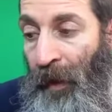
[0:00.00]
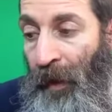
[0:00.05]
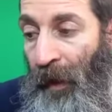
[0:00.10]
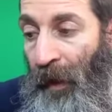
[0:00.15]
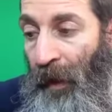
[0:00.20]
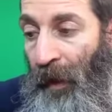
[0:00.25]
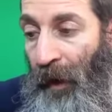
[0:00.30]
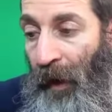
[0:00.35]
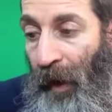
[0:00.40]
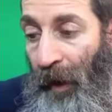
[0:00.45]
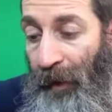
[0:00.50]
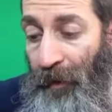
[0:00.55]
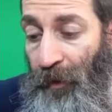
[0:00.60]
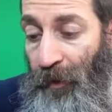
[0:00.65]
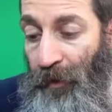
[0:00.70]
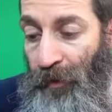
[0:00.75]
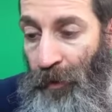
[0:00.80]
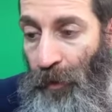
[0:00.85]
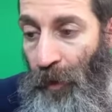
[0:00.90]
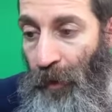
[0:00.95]
And I could
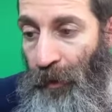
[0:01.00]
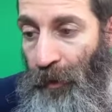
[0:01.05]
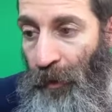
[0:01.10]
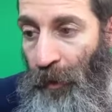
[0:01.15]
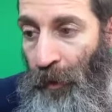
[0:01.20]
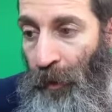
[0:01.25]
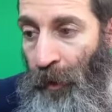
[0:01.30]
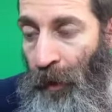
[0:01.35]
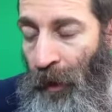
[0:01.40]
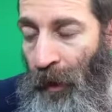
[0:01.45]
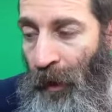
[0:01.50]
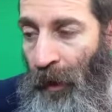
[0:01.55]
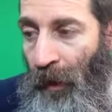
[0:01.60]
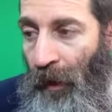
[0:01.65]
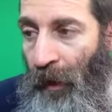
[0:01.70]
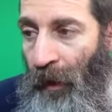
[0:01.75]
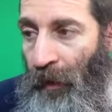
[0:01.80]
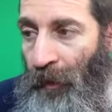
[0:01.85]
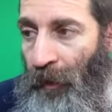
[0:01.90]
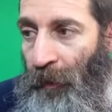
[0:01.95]
assure you,
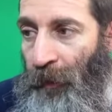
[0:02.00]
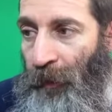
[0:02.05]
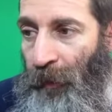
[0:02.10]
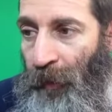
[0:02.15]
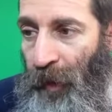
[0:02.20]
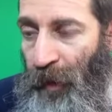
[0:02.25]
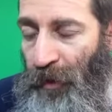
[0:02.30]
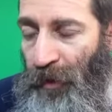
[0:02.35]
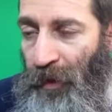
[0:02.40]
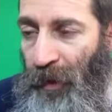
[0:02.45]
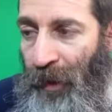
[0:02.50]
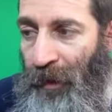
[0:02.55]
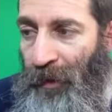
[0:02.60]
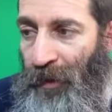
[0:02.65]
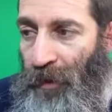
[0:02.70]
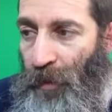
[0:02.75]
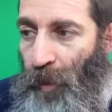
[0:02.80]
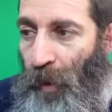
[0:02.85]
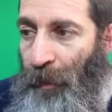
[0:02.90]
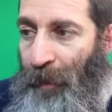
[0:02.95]
uh, the fish that
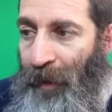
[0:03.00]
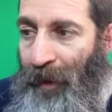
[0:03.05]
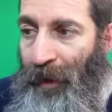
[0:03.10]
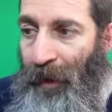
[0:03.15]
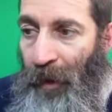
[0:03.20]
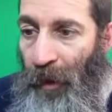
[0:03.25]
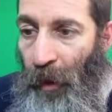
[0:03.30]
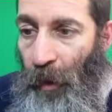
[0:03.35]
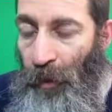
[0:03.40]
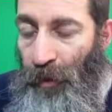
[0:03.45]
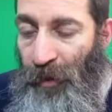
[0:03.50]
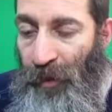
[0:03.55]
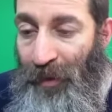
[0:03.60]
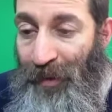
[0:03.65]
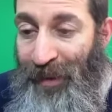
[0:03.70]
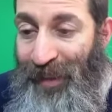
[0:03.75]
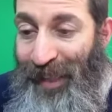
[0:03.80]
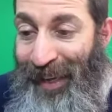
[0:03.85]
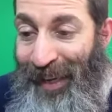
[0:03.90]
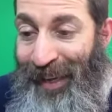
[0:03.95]
is swimming in the
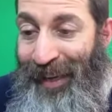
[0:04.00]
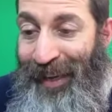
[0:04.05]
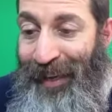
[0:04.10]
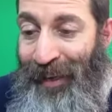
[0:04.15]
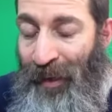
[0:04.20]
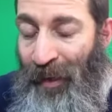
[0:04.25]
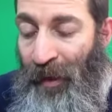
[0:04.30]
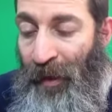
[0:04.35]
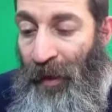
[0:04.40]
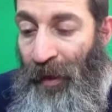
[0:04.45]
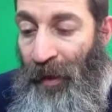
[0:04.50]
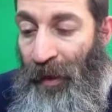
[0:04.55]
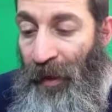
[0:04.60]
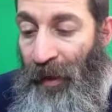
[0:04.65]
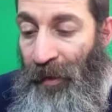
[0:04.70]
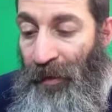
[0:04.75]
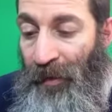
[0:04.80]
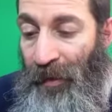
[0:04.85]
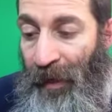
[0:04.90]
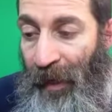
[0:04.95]
oceans today
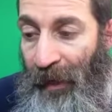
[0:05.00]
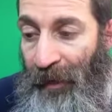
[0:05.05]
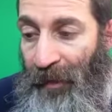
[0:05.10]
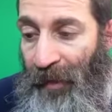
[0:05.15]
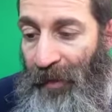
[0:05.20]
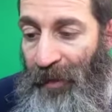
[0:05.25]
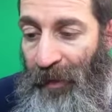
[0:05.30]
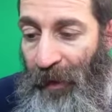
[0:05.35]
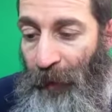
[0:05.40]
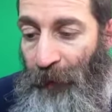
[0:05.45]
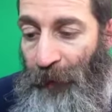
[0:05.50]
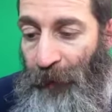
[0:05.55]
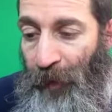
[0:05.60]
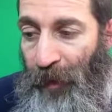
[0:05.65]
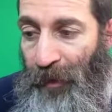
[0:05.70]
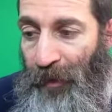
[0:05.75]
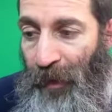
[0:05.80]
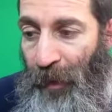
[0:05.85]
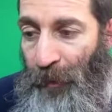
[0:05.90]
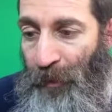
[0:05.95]
is not the same
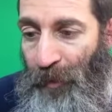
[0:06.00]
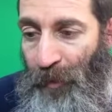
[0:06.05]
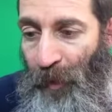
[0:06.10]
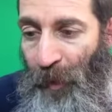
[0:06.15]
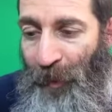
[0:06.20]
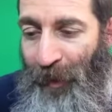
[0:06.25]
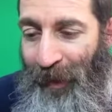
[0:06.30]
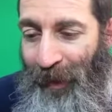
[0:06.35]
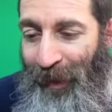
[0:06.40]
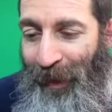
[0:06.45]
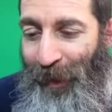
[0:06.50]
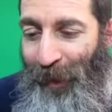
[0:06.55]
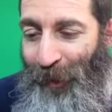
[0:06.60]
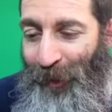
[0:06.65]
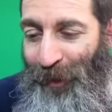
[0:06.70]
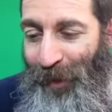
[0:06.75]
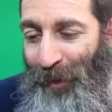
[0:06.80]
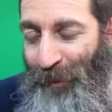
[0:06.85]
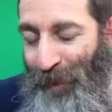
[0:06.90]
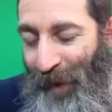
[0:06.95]
fish that was swimming in the
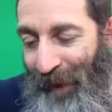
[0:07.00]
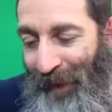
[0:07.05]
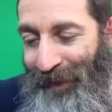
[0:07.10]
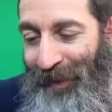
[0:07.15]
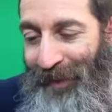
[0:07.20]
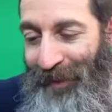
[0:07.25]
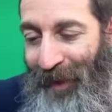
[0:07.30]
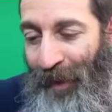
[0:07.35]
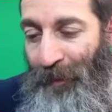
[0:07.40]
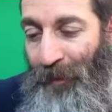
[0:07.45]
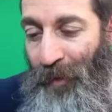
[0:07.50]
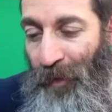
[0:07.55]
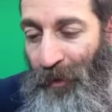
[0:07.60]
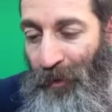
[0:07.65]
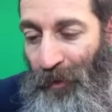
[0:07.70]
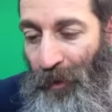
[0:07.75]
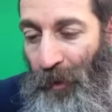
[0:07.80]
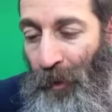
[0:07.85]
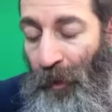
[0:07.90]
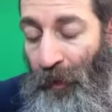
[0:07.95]
oceans back at the time of
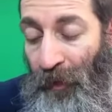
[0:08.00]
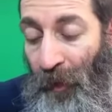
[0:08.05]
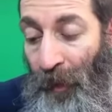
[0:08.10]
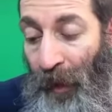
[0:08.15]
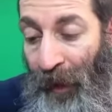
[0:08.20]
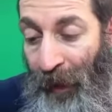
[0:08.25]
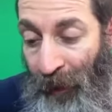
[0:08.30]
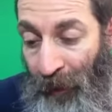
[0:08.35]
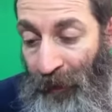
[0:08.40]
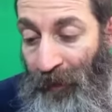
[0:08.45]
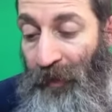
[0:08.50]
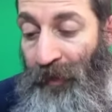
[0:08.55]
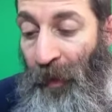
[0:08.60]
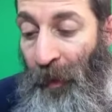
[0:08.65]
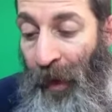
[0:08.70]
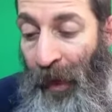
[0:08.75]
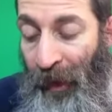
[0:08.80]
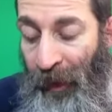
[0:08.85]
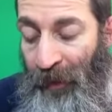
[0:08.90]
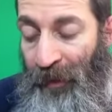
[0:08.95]
Yeshua from a health
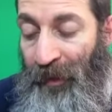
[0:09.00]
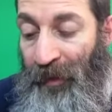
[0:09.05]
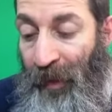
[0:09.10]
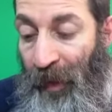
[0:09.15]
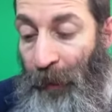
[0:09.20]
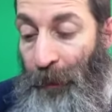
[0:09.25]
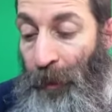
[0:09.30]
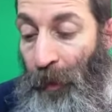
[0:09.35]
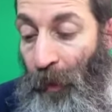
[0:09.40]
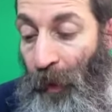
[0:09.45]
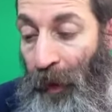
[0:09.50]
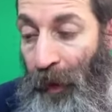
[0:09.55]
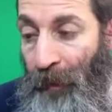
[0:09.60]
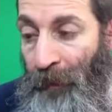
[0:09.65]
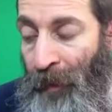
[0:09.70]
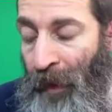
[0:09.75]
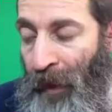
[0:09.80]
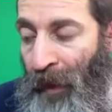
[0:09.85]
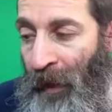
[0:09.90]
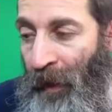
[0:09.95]
from a health standpoint.
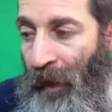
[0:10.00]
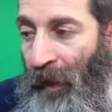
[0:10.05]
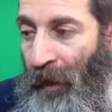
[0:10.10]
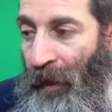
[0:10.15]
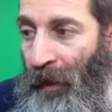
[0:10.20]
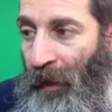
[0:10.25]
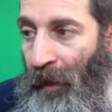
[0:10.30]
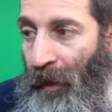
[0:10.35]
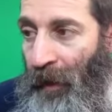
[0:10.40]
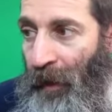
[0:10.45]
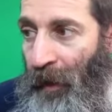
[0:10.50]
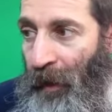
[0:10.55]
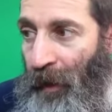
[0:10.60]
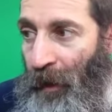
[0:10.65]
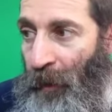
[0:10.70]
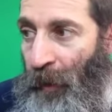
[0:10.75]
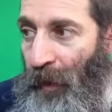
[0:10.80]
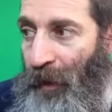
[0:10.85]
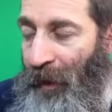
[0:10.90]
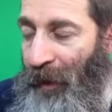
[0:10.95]
And uh,
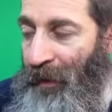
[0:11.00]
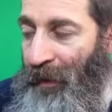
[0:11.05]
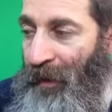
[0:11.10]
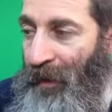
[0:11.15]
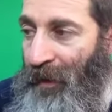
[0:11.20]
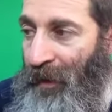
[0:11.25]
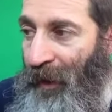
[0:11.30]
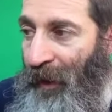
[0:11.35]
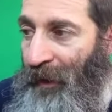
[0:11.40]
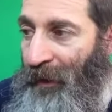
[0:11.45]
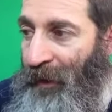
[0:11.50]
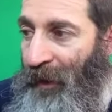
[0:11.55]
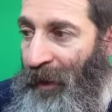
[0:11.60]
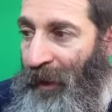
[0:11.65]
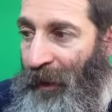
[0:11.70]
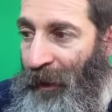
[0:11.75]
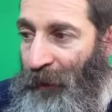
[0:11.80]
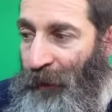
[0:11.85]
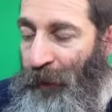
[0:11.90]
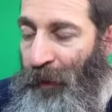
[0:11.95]
anyone that decides to
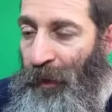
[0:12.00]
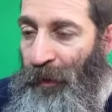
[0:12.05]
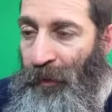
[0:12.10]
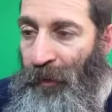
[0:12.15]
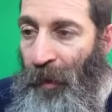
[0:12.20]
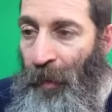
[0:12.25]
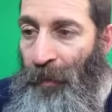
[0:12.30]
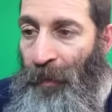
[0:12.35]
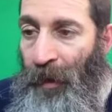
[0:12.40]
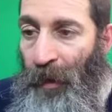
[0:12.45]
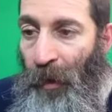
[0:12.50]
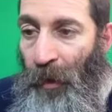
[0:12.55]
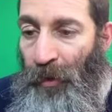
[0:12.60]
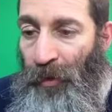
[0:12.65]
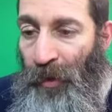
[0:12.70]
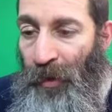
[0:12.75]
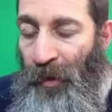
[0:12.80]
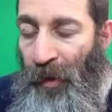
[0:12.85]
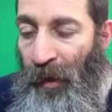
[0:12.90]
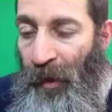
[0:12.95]
eat fish from the
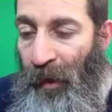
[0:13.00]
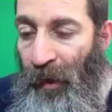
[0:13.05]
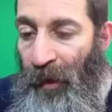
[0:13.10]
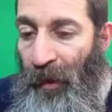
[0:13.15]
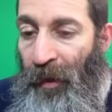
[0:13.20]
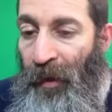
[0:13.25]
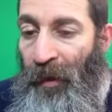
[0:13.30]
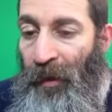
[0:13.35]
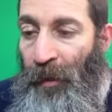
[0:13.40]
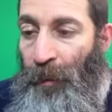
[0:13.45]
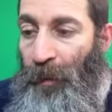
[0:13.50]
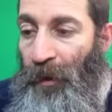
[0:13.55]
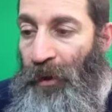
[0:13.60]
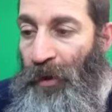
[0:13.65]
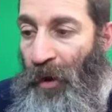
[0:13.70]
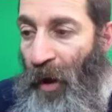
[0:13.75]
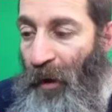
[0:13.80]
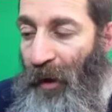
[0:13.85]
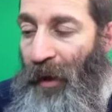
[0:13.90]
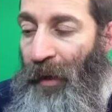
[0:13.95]
ocean today, the
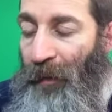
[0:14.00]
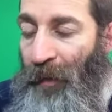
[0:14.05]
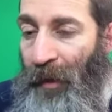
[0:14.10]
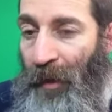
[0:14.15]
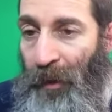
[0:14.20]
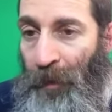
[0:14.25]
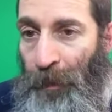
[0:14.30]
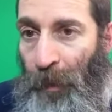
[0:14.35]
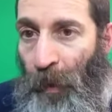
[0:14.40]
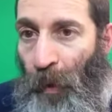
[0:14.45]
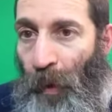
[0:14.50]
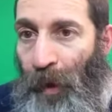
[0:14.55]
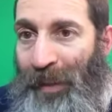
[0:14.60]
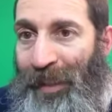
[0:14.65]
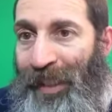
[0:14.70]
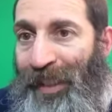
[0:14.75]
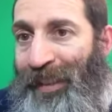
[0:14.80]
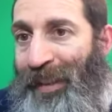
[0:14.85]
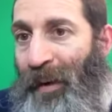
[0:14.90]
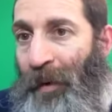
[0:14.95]
majority of it is
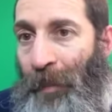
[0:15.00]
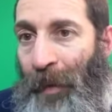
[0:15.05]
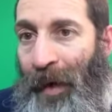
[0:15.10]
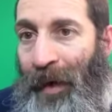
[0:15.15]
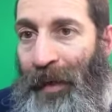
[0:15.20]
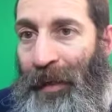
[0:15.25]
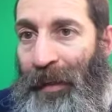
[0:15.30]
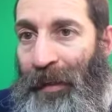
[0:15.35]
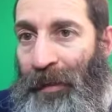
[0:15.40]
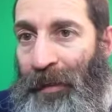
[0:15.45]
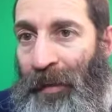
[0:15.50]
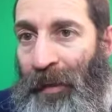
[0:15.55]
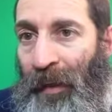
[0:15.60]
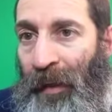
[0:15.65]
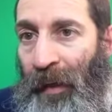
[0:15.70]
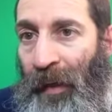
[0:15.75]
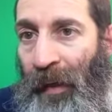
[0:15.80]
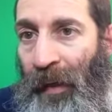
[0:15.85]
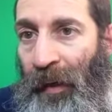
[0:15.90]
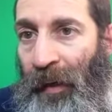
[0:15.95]
poisoning their bodies.
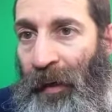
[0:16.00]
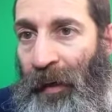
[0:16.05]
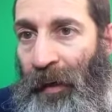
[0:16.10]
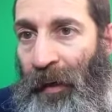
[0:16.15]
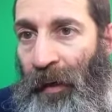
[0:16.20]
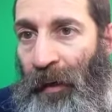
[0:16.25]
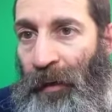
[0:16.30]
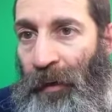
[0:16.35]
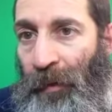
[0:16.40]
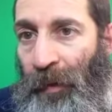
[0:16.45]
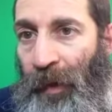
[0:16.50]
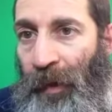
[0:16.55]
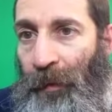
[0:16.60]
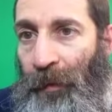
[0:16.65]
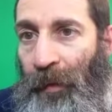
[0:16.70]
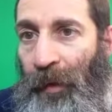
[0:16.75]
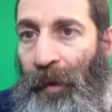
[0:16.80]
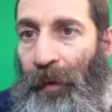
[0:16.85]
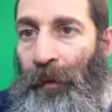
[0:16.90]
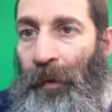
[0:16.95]
And our Creator
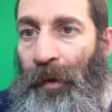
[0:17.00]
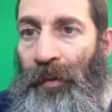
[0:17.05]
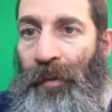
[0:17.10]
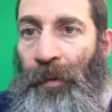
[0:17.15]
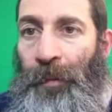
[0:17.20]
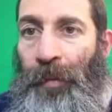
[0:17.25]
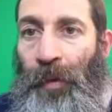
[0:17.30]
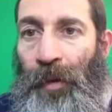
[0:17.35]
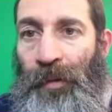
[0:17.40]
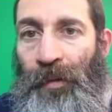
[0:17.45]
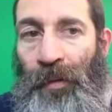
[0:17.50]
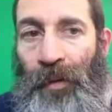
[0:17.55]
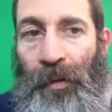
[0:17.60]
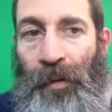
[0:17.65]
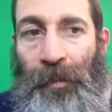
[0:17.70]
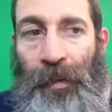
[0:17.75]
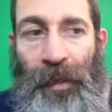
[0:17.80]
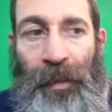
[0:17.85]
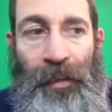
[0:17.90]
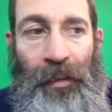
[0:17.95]
would not want us to poison
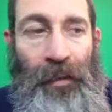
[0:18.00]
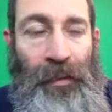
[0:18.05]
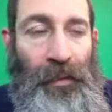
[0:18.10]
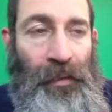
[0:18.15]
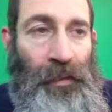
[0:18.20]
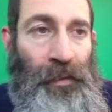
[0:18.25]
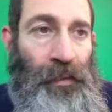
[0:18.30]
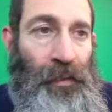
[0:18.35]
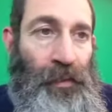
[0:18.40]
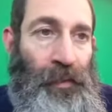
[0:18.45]
our bodies.